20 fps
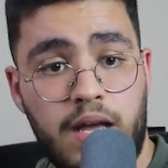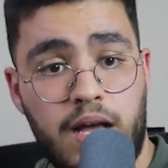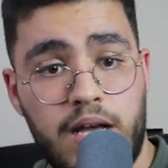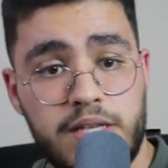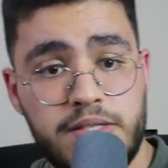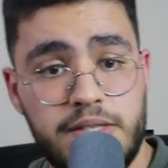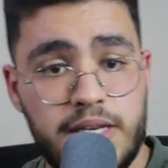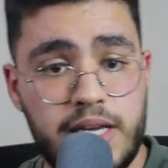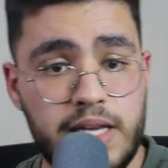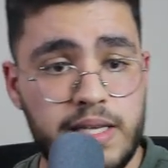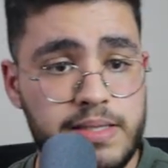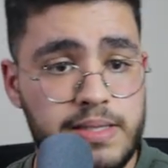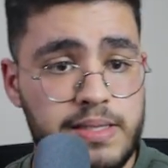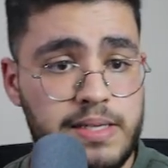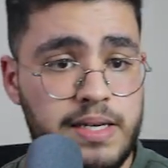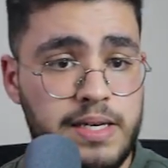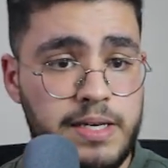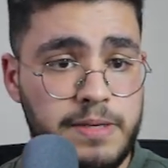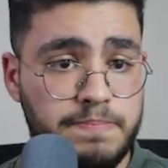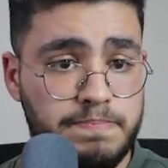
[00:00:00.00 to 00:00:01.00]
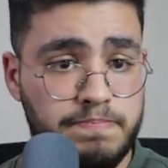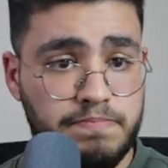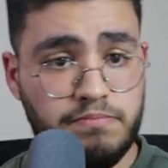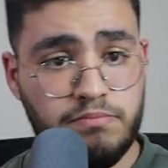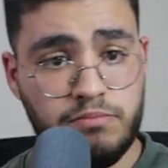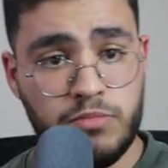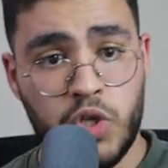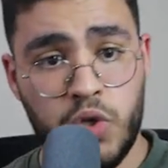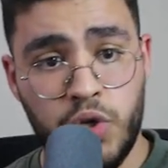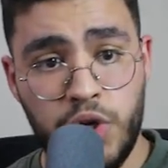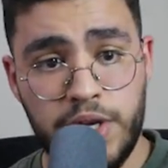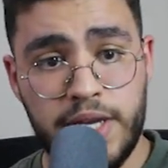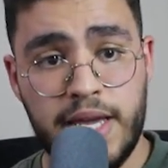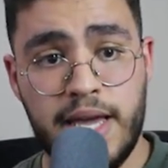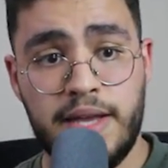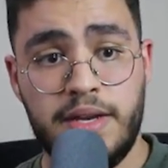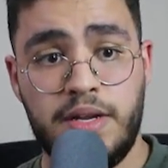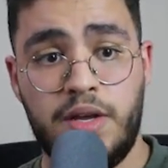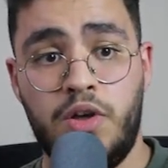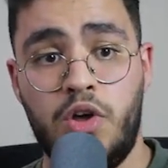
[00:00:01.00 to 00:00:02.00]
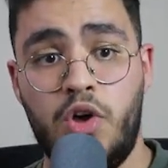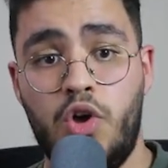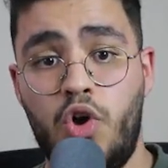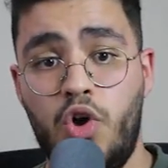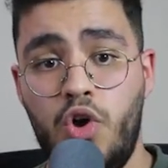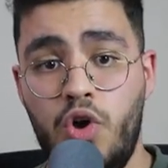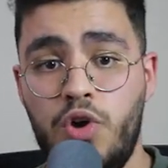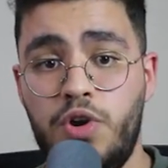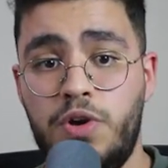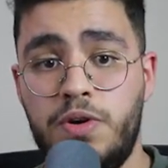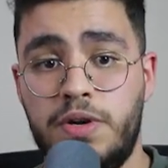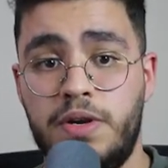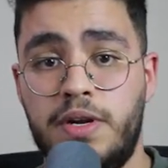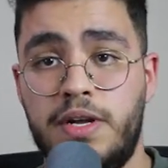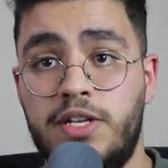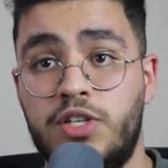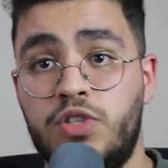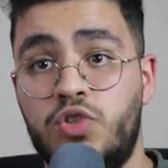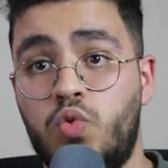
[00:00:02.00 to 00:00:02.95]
As you can see, you can earn